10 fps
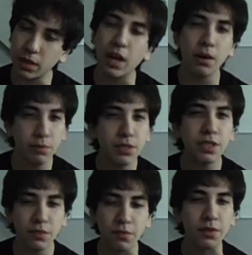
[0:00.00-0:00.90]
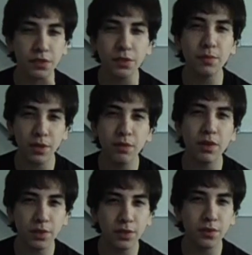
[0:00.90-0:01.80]
I would say fun to be around
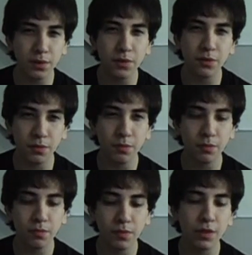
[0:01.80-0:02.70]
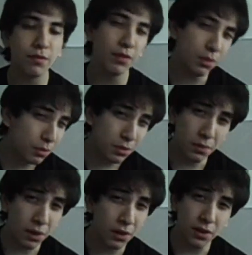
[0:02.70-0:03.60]
for the most
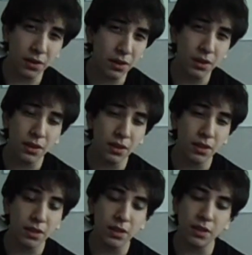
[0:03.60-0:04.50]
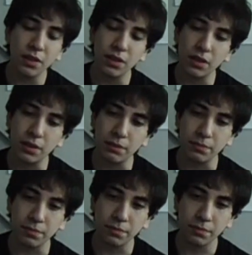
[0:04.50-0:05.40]
part. Um,
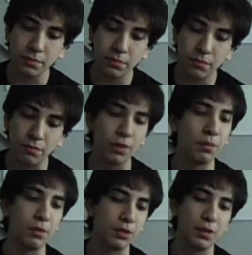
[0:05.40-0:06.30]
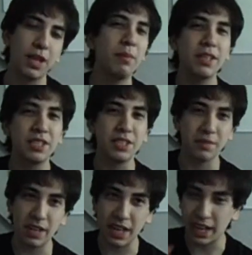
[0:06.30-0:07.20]
for the most part, that makes it seem
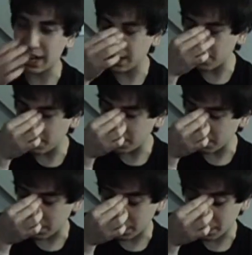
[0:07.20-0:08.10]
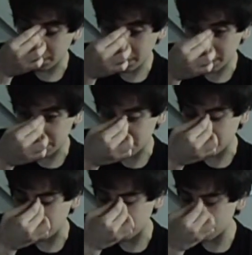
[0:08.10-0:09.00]
like I hated being with her at some
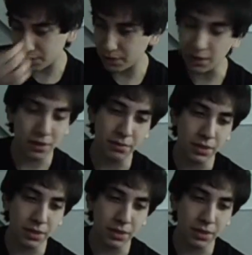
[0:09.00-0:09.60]
points. No.